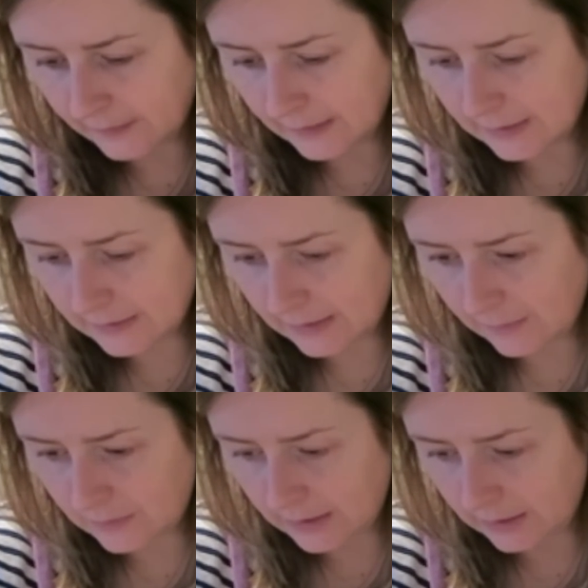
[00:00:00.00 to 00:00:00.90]
this
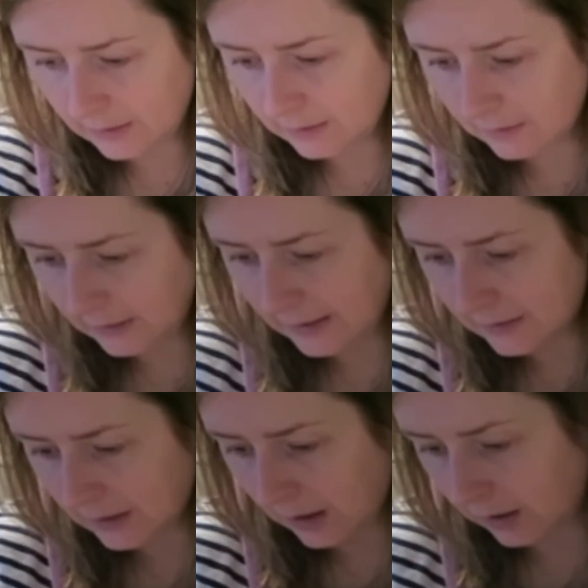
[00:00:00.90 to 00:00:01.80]
gives it
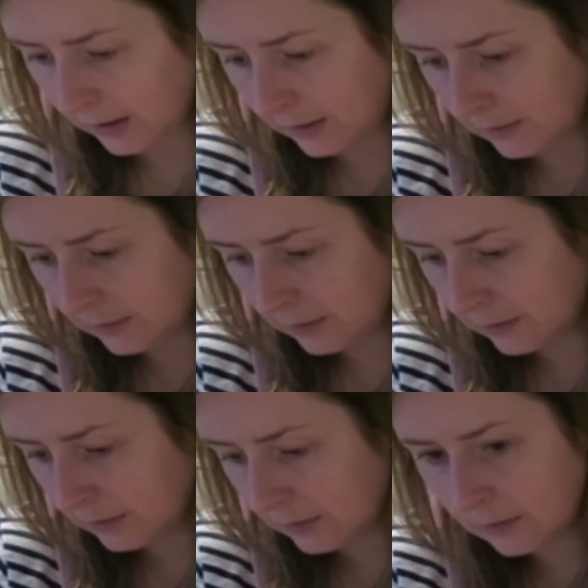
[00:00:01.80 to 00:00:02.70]
its guide
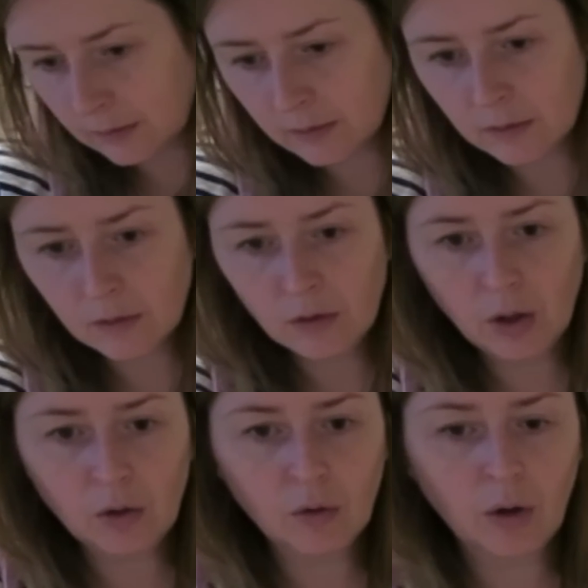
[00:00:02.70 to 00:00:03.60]

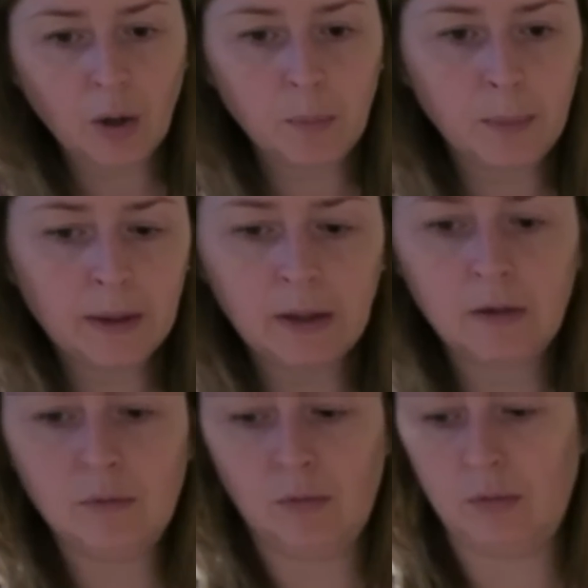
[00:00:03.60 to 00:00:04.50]
that you're
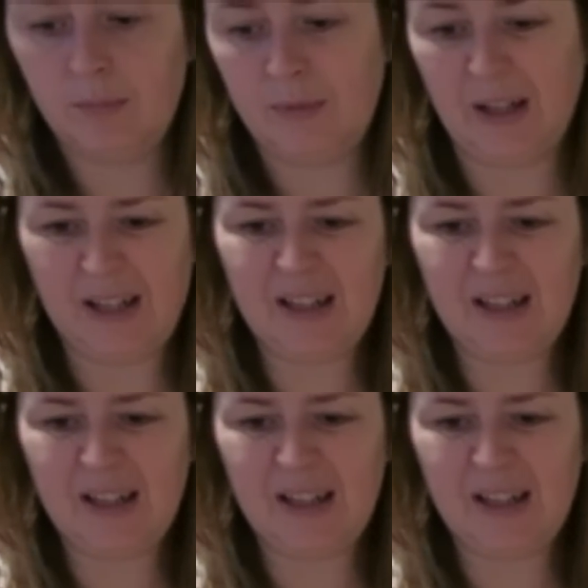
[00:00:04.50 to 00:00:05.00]
hoping, or like